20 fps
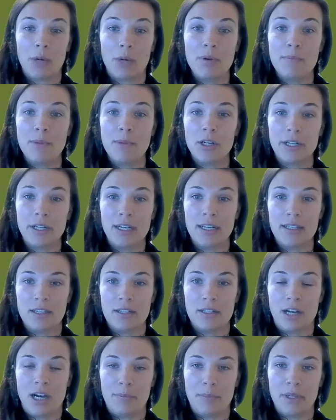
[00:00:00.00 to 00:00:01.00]
The carbon
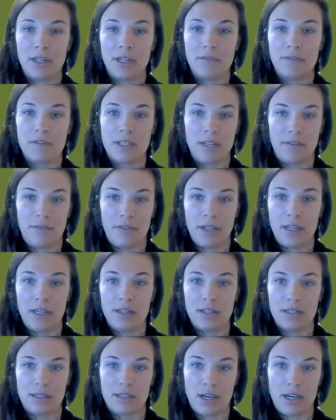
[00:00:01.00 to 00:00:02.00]
market is a topic of
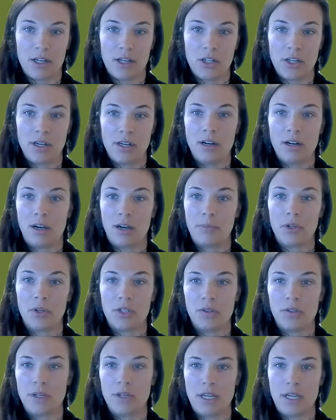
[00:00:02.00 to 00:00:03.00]
significant discussion and
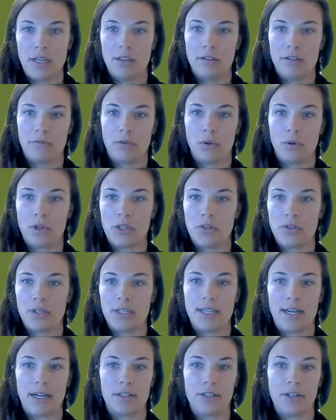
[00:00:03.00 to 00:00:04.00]
opportunity in the
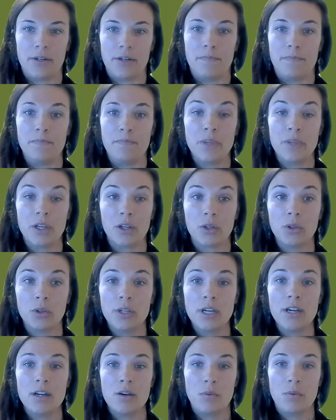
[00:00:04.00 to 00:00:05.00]
forestry sector,
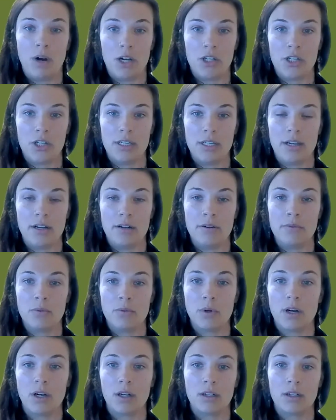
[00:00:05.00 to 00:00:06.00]
including in
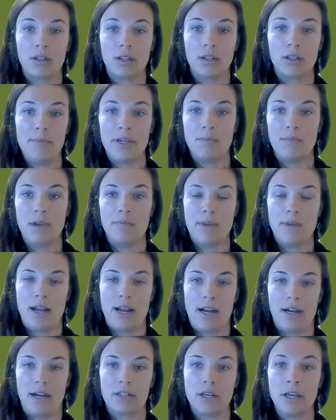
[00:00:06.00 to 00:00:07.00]
Washington, where our Climate
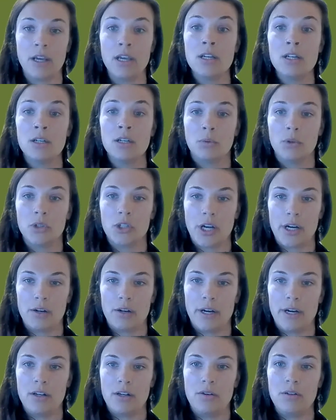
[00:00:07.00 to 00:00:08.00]
Commitment Act
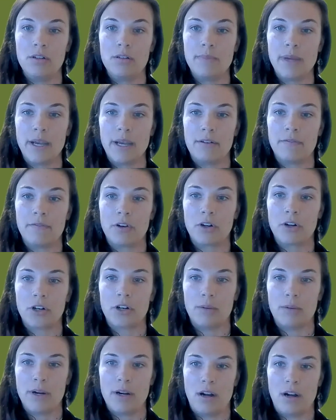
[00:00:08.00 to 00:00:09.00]
will generate new
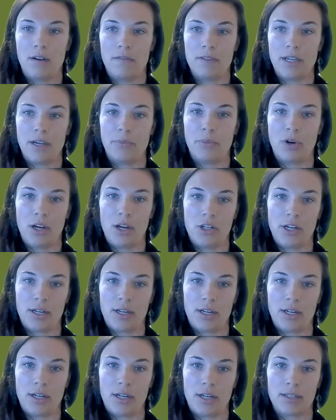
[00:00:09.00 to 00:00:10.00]
demand for carbon offset
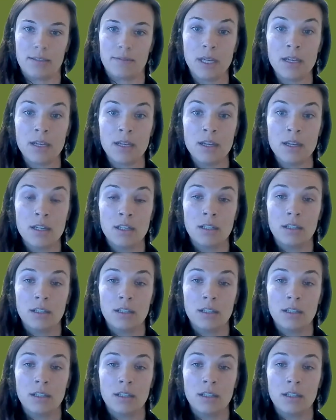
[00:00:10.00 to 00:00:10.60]
projects.